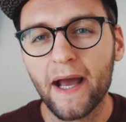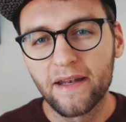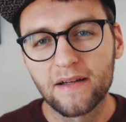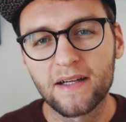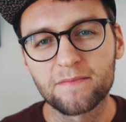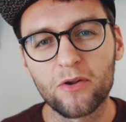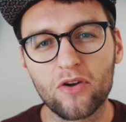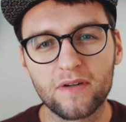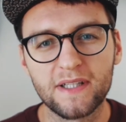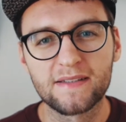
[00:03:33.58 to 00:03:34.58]
And last but
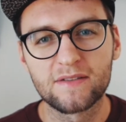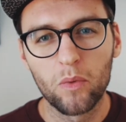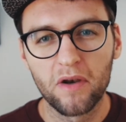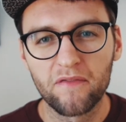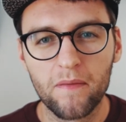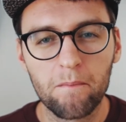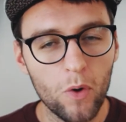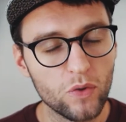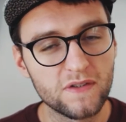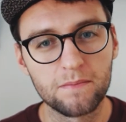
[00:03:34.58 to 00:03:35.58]
not least, one of the
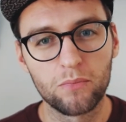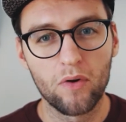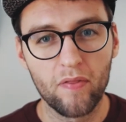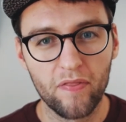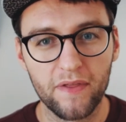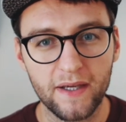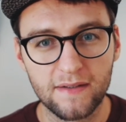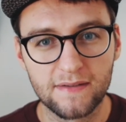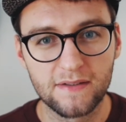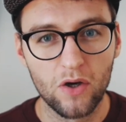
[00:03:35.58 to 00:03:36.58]
most important
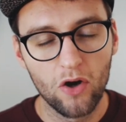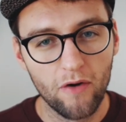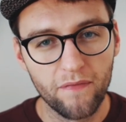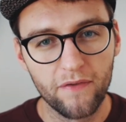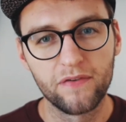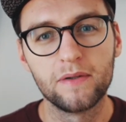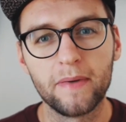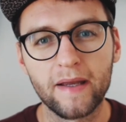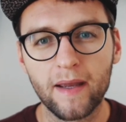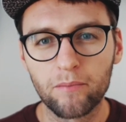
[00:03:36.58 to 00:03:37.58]
things of the
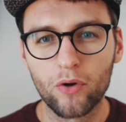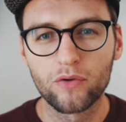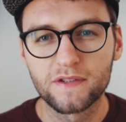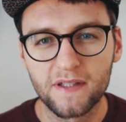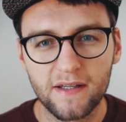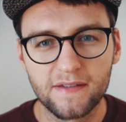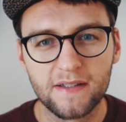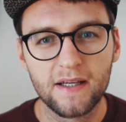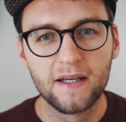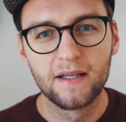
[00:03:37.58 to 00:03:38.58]
filmmaking
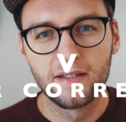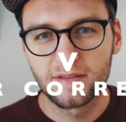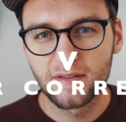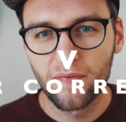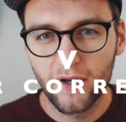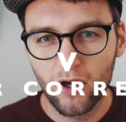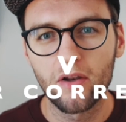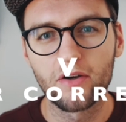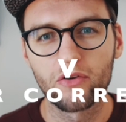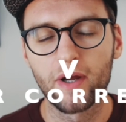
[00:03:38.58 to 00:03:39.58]
process is the
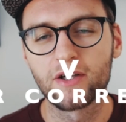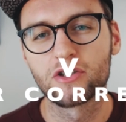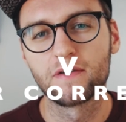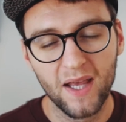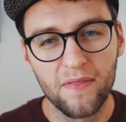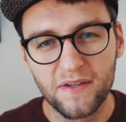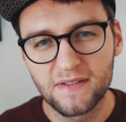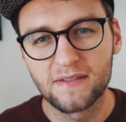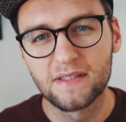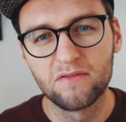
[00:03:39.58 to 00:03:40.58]
color correction. And this
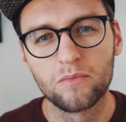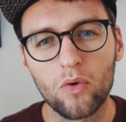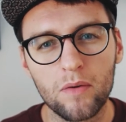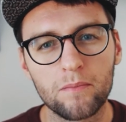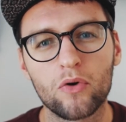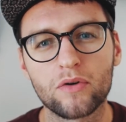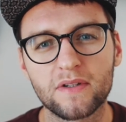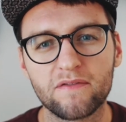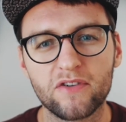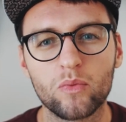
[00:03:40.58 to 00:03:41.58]
is even more important
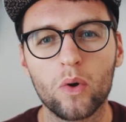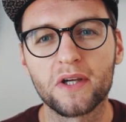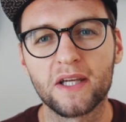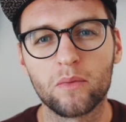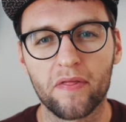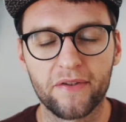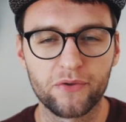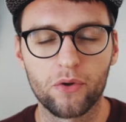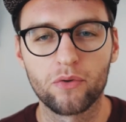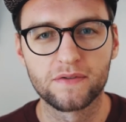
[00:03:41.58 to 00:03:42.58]
if you're working with
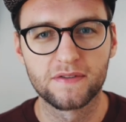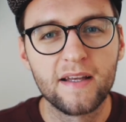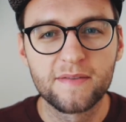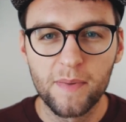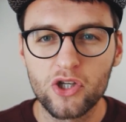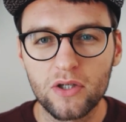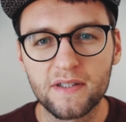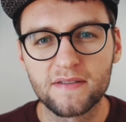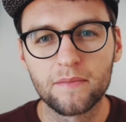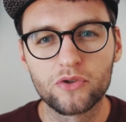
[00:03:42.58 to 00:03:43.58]
drones, especially
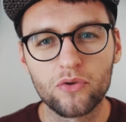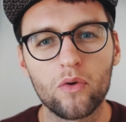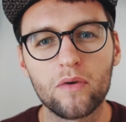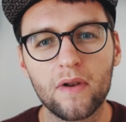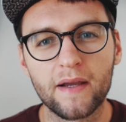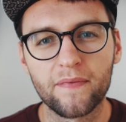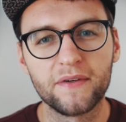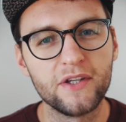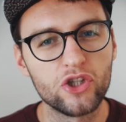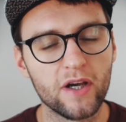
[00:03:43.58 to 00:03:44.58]
some drone like the
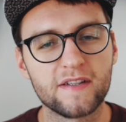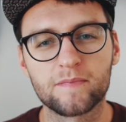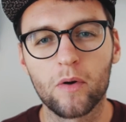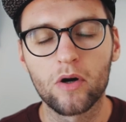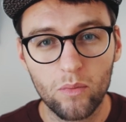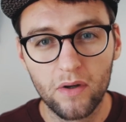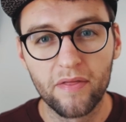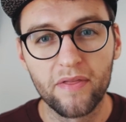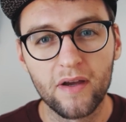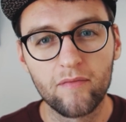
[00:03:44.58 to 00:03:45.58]
DJI Spark
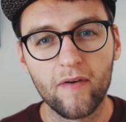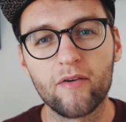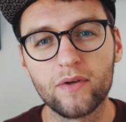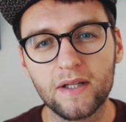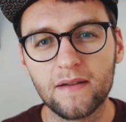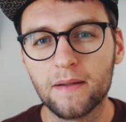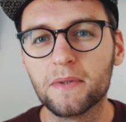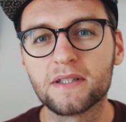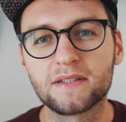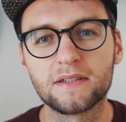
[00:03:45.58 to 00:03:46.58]
with a very
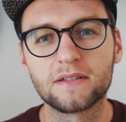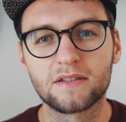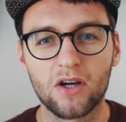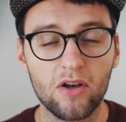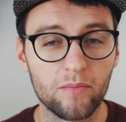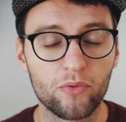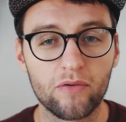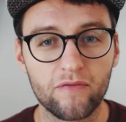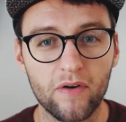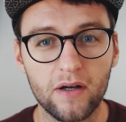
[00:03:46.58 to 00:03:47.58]
limited color
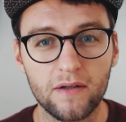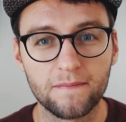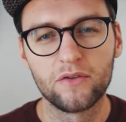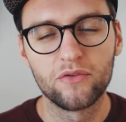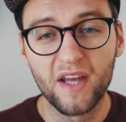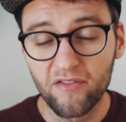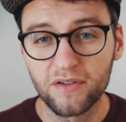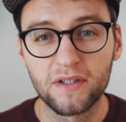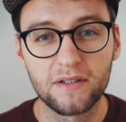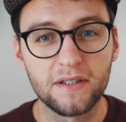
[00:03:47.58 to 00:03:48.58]
profile. You
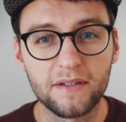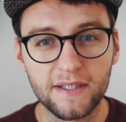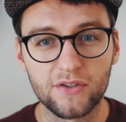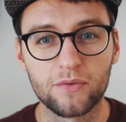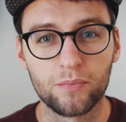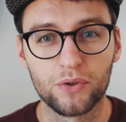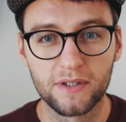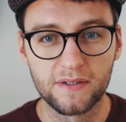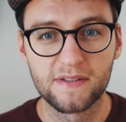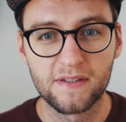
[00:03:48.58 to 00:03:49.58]
definitely need to put
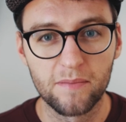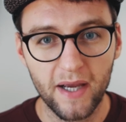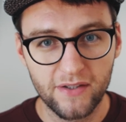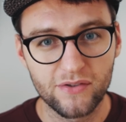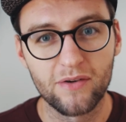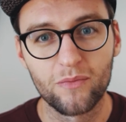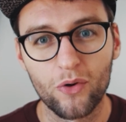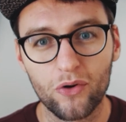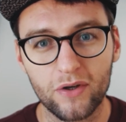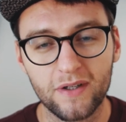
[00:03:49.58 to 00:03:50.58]
in some extra
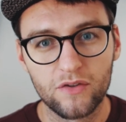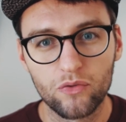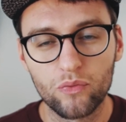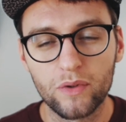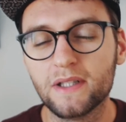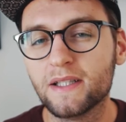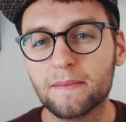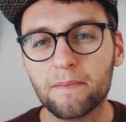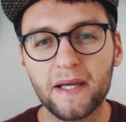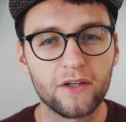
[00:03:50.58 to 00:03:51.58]
work to really
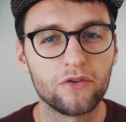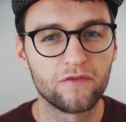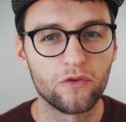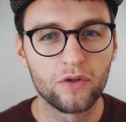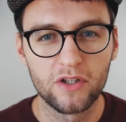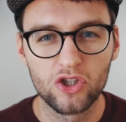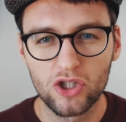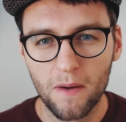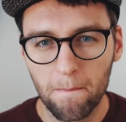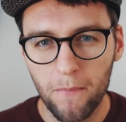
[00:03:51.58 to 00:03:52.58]
make your
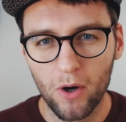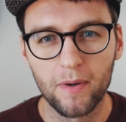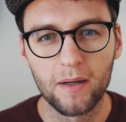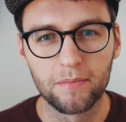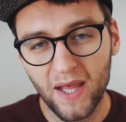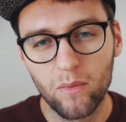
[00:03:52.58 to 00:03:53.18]
footage pop up.